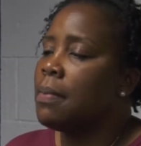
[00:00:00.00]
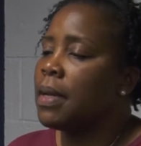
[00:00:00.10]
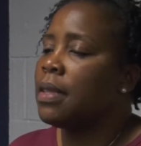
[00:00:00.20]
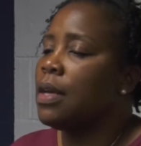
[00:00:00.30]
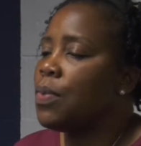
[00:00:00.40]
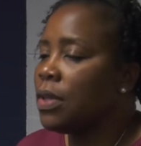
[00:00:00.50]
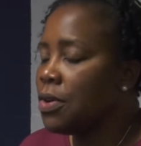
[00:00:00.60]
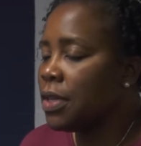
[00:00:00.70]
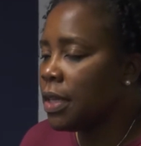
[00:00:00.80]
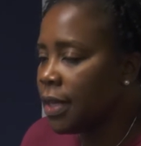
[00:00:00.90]
But I think we're
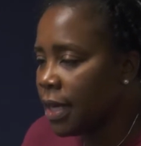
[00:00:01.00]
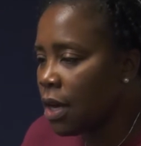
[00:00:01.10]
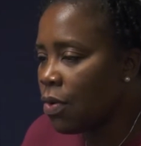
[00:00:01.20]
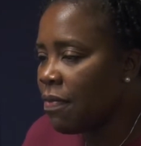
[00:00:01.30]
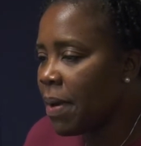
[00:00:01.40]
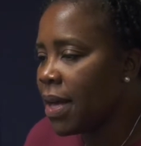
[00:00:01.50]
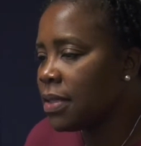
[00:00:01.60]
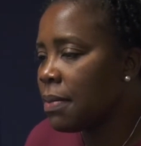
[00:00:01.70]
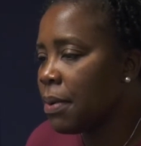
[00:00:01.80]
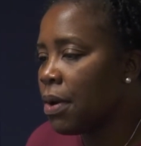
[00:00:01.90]
learning the lingo of
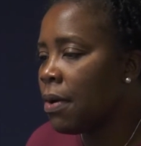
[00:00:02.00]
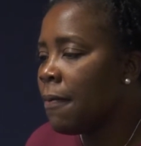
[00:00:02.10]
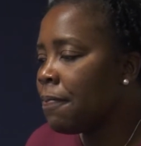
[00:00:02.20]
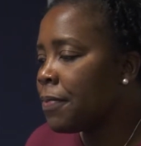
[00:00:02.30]
basketball,